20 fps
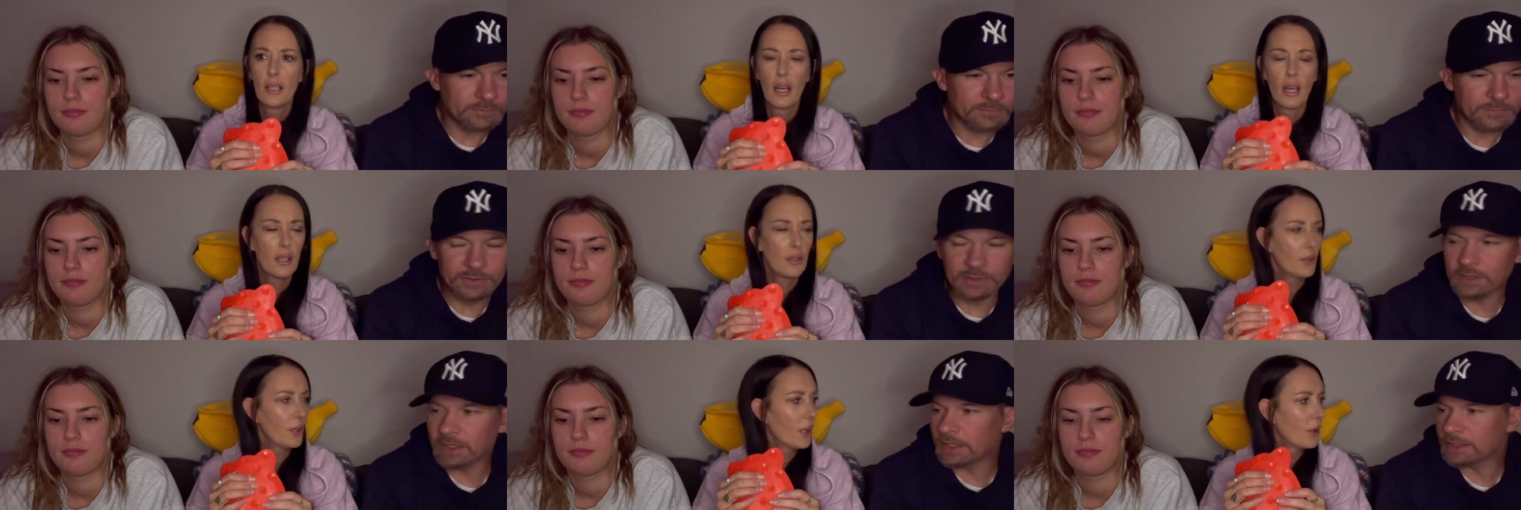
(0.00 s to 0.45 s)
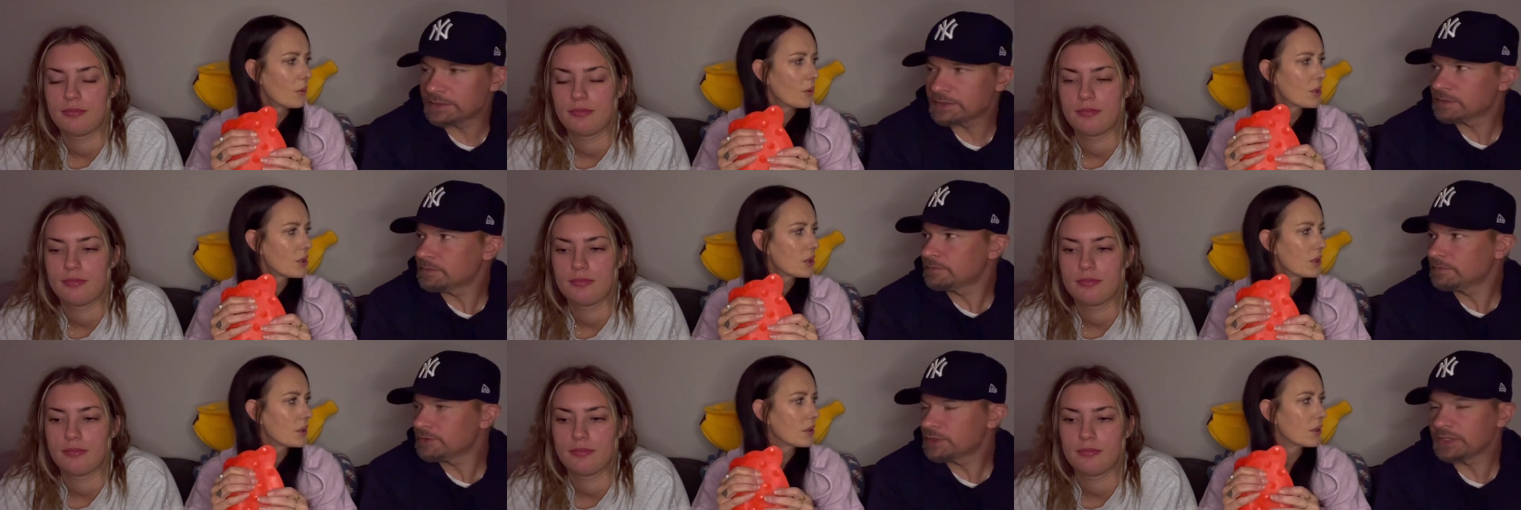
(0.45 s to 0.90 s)
Speaker 1: I She likes
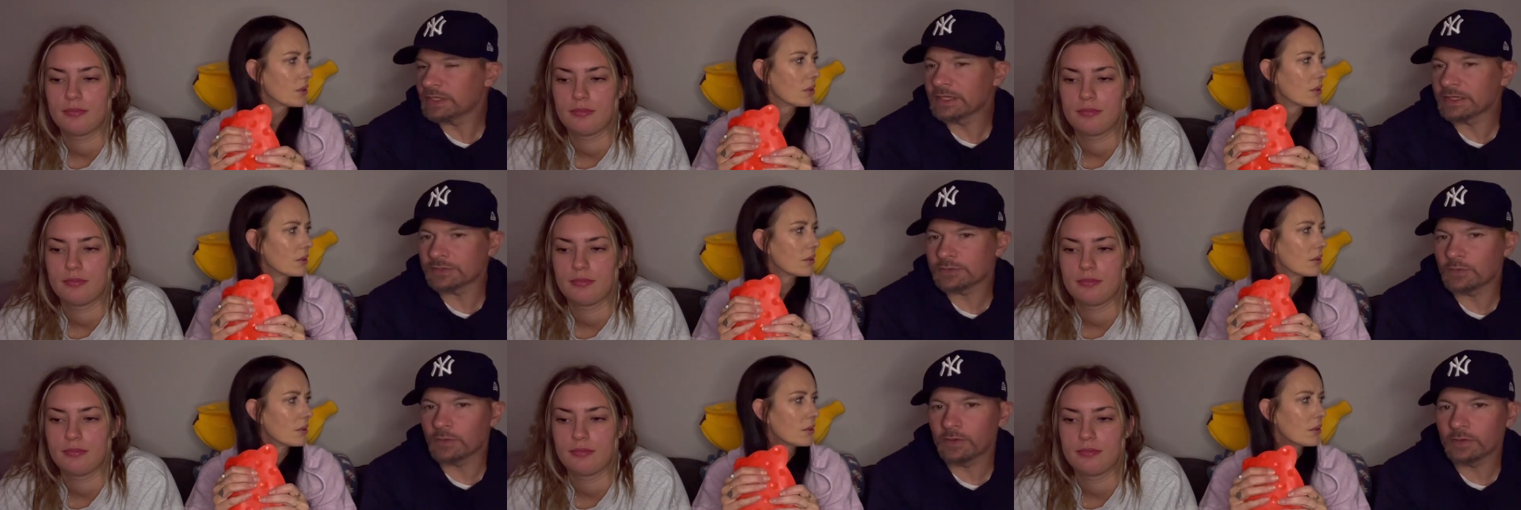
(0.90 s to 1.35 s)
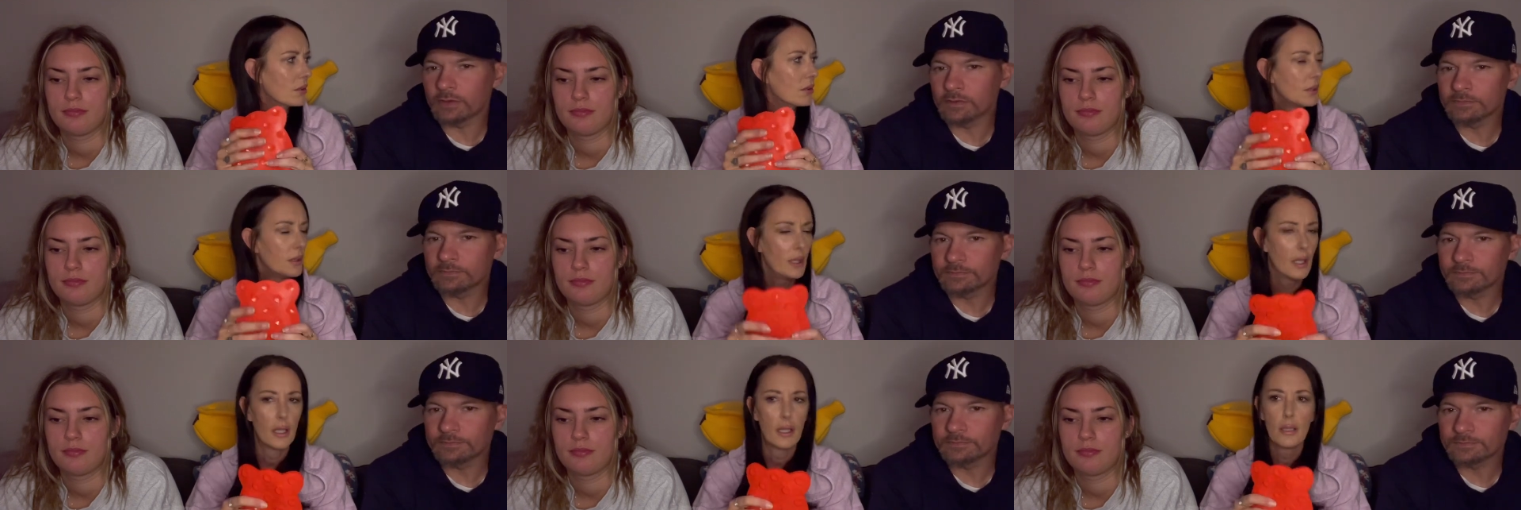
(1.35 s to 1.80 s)
him. She likes water.
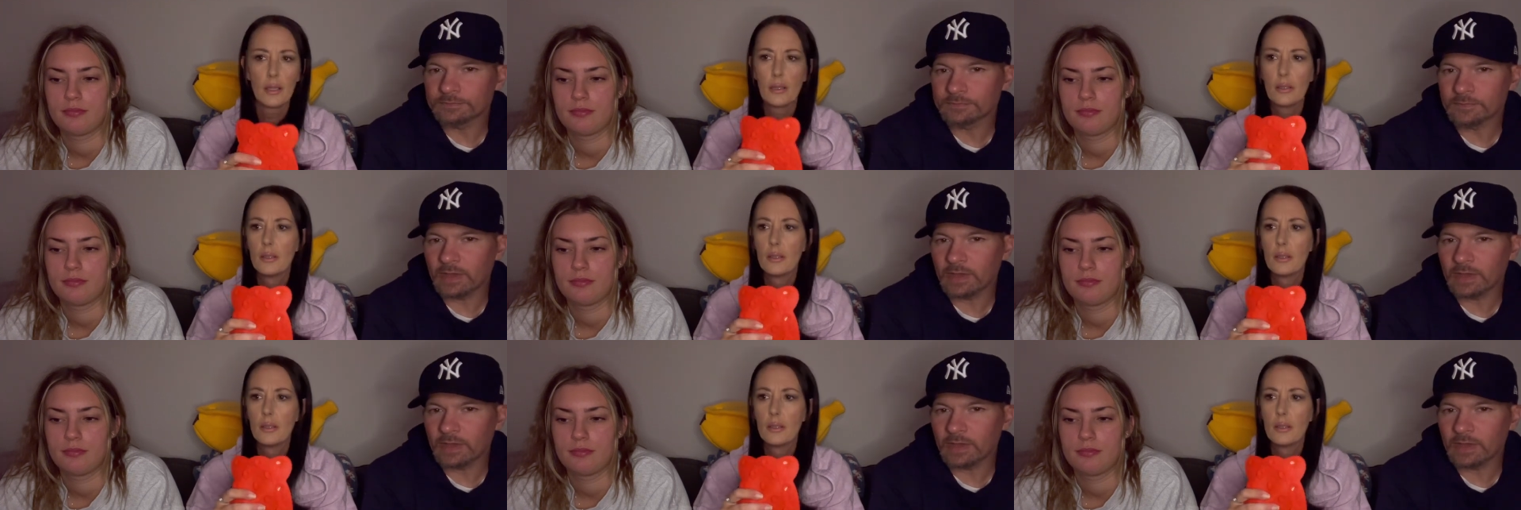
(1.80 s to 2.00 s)
yeah.